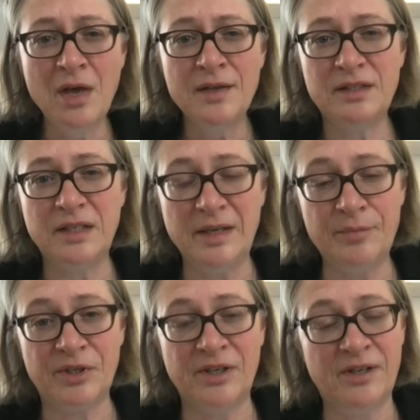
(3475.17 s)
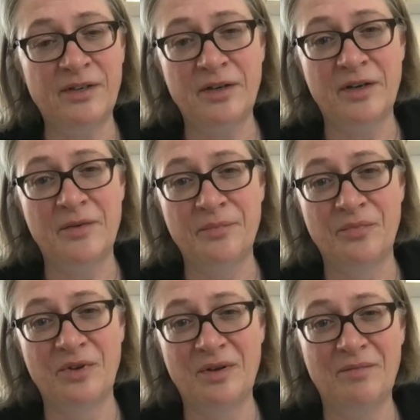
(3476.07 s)
sleeper
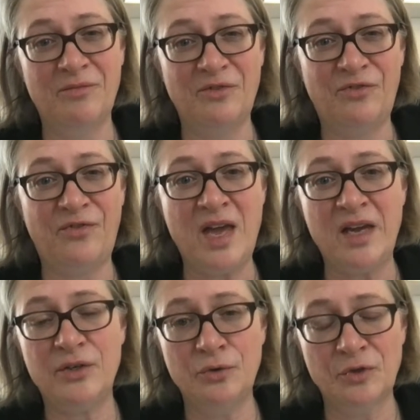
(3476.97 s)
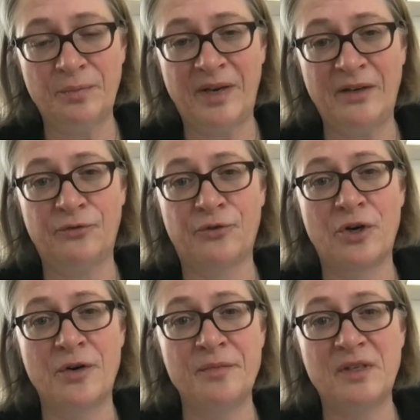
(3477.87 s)
fake news
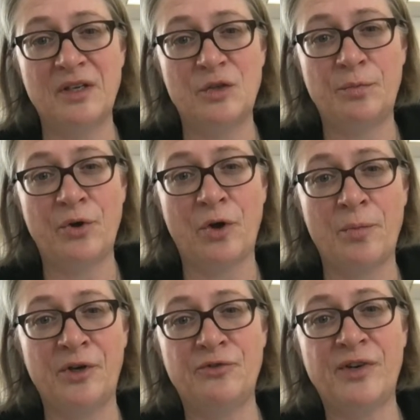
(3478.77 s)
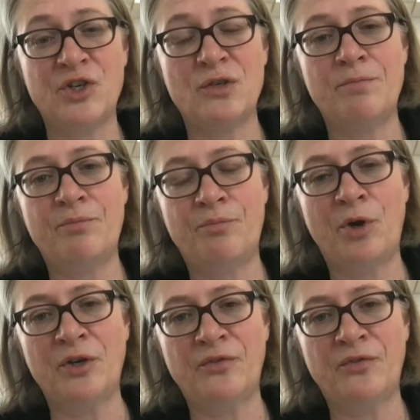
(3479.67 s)
platforms. I spoke about Russian bot